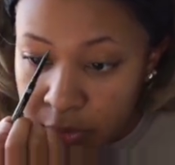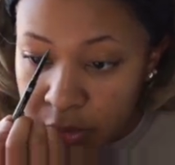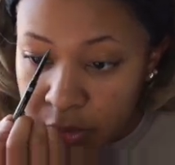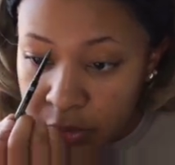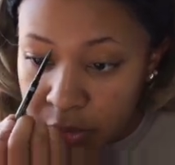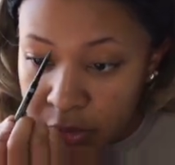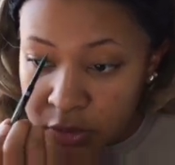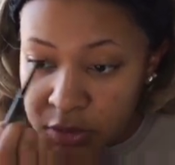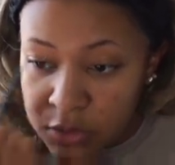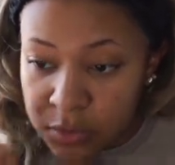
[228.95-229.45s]

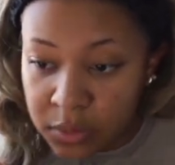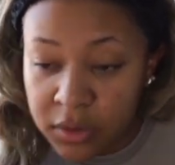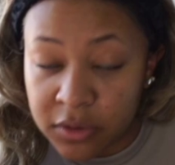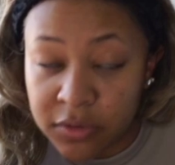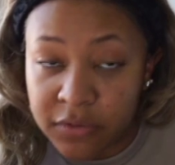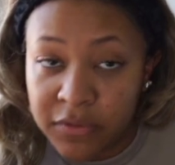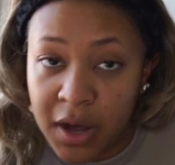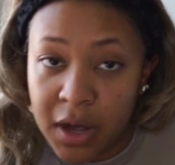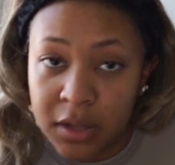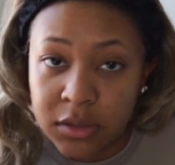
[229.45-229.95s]
and you just want
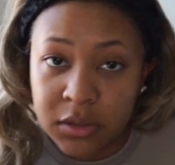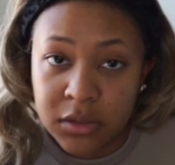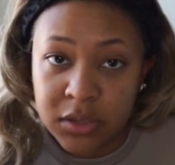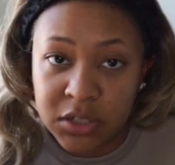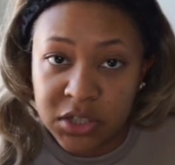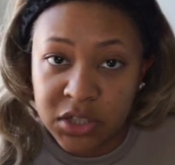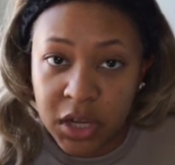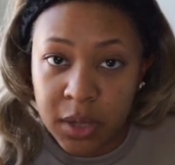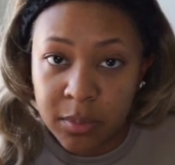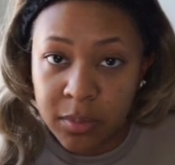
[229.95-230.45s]
to follow the
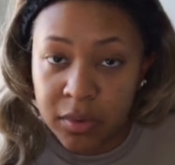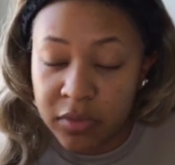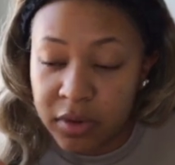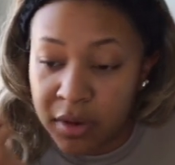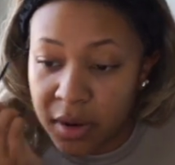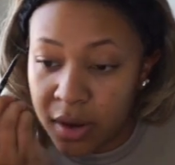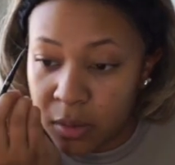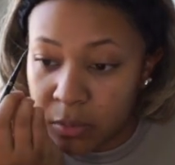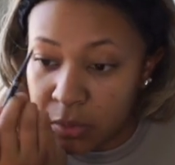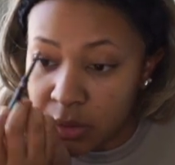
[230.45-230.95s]
shape of
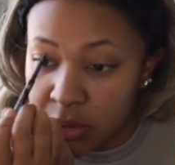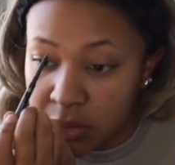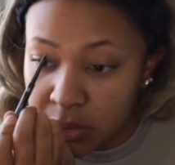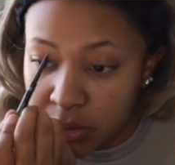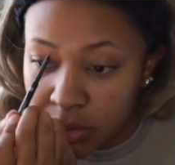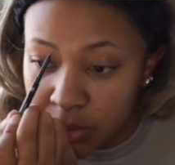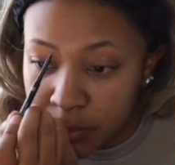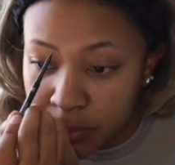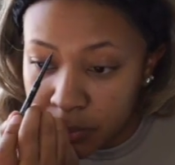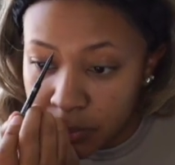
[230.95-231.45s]
your eyebrow,
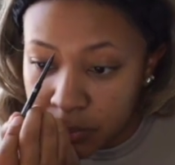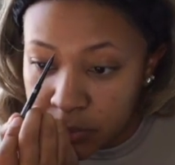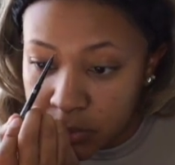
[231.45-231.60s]
okay?